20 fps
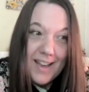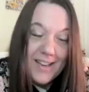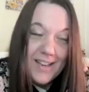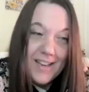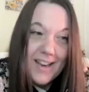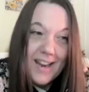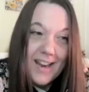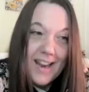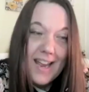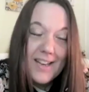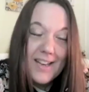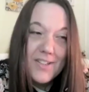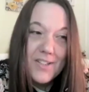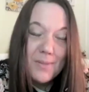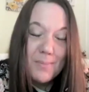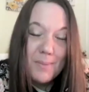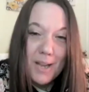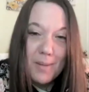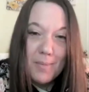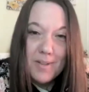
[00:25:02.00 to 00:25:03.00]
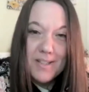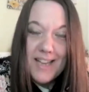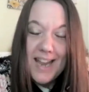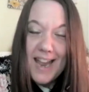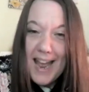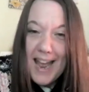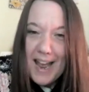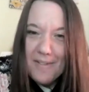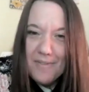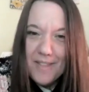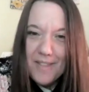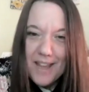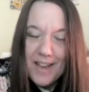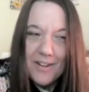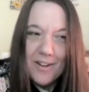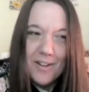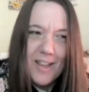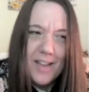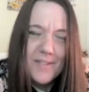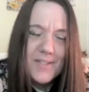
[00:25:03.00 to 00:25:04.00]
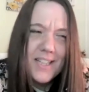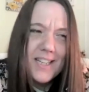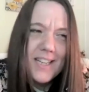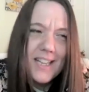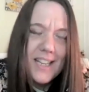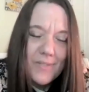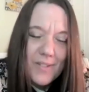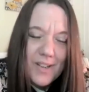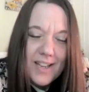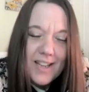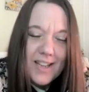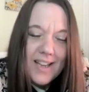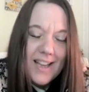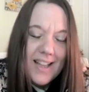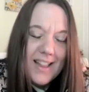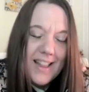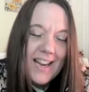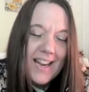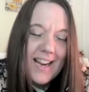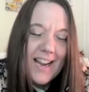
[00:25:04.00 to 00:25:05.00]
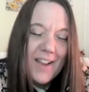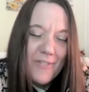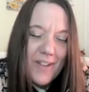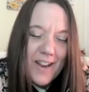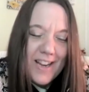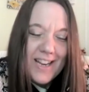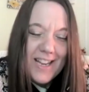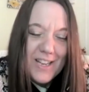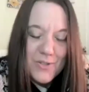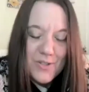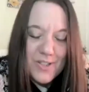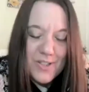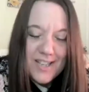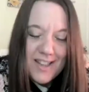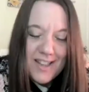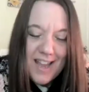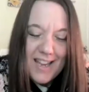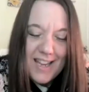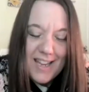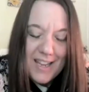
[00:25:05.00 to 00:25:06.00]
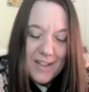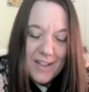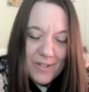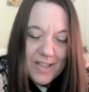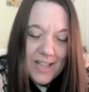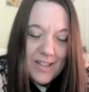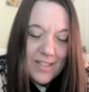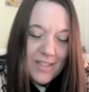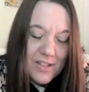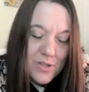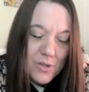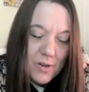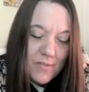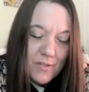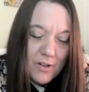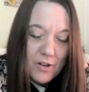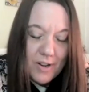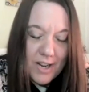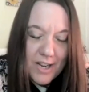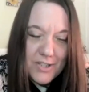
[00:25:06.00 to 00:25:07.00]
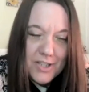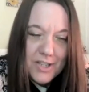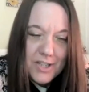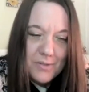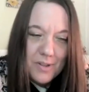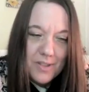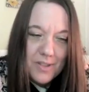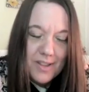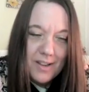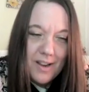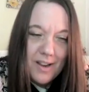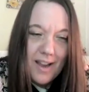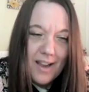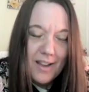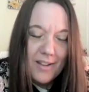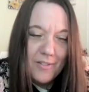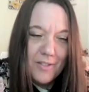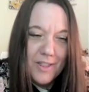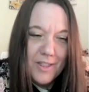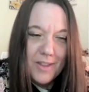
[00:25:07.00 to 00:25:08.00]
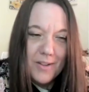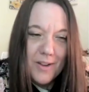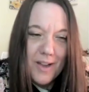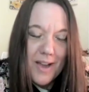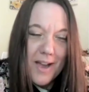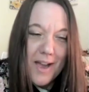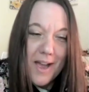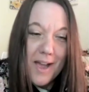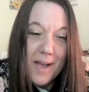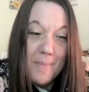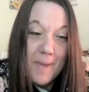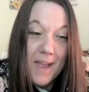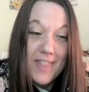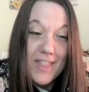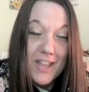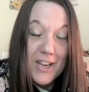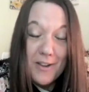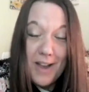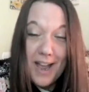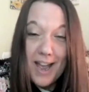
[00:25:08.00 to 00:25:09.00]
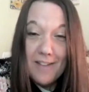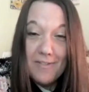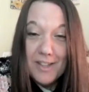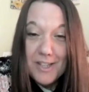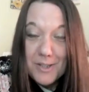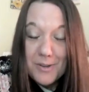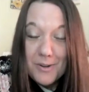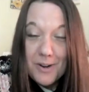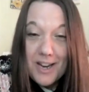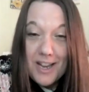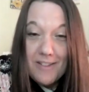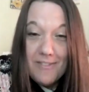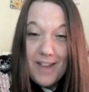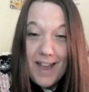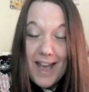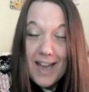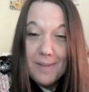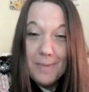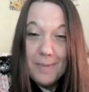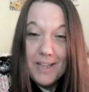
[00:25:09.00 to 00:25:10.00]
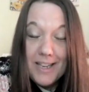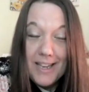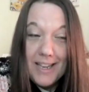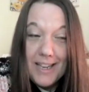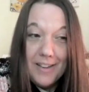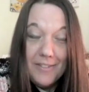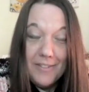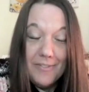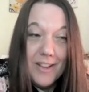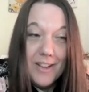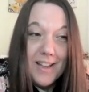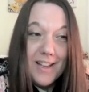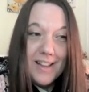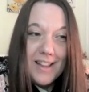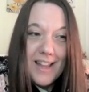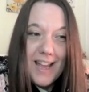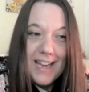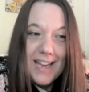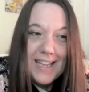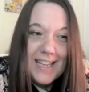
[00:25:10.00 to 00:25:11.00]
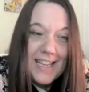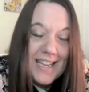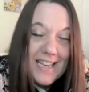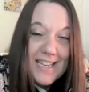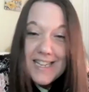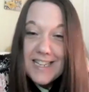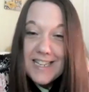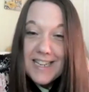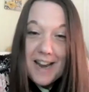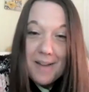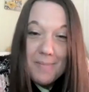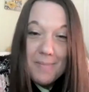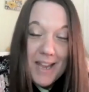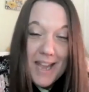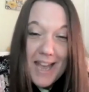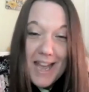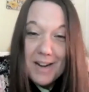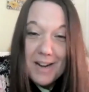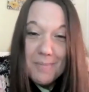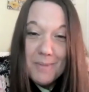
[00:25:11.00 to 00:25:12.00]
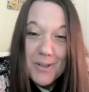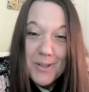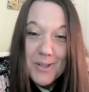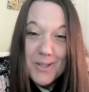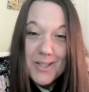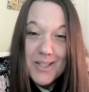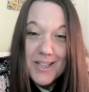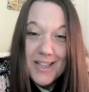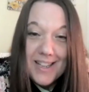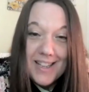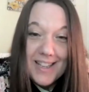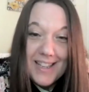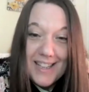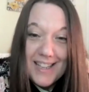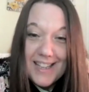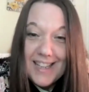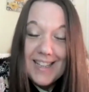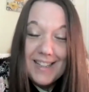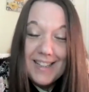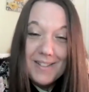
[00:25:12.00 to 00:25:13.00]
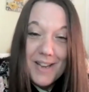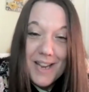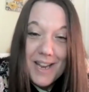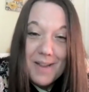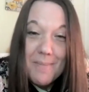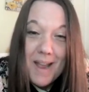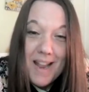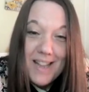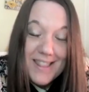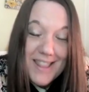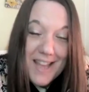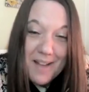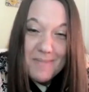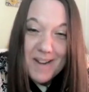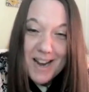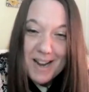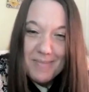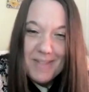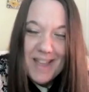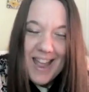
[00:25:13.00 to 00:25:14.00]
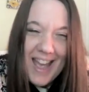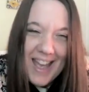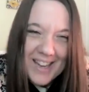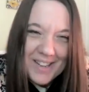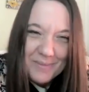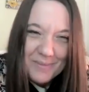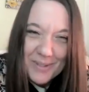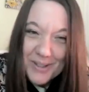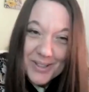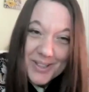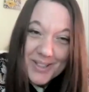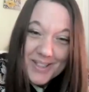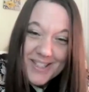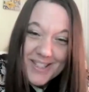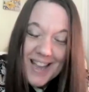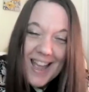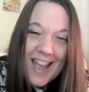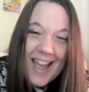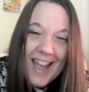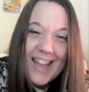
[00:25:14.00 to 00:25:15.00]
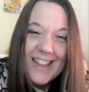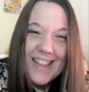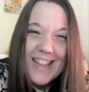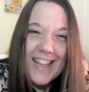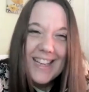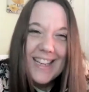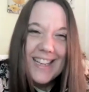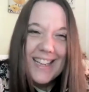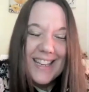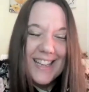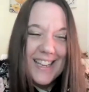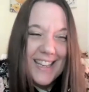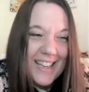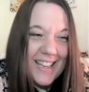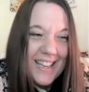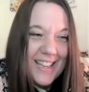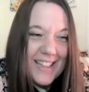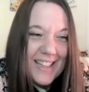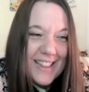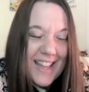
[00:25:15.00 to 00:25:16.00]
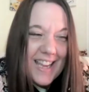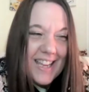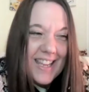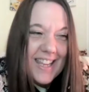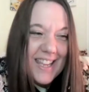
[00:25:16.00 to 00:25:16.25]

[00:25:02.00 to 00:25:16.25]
and to be able to have that in our lives. And even like I find it interesting that even in the story of creation with of and then you have the story of Adam and Eve, like he didn't name the animals. He made them name the animals. And then he